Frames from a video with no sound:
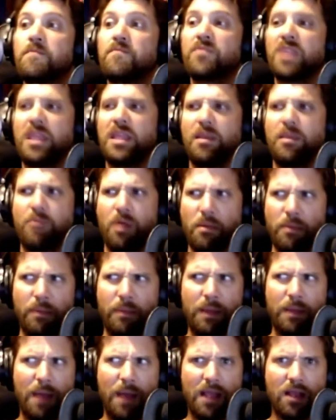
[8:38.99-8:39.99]
And then probably
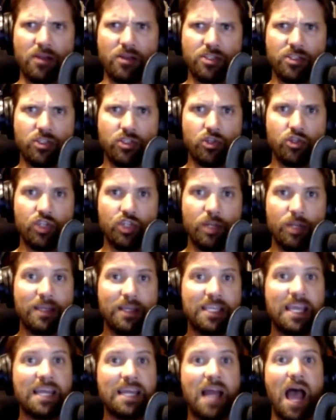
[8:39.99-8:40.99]
buy Ghost of Tsushima
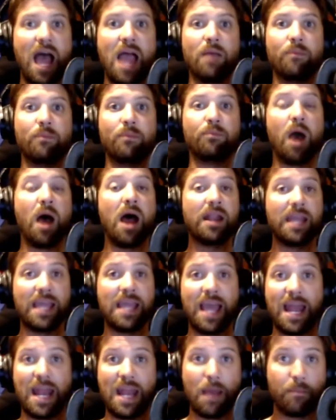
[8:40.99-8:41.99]
again. I bought it
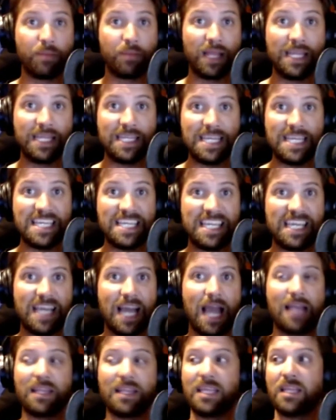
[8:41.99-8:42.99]
and it played Iki
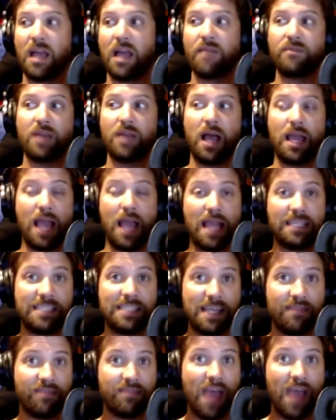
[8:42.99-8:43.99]
Island. I
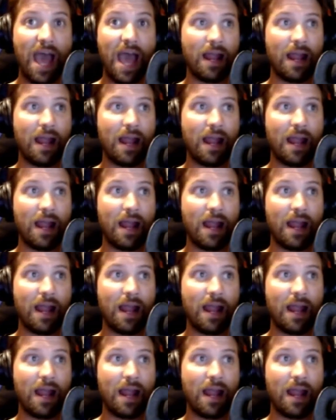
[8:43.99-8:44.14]
did that.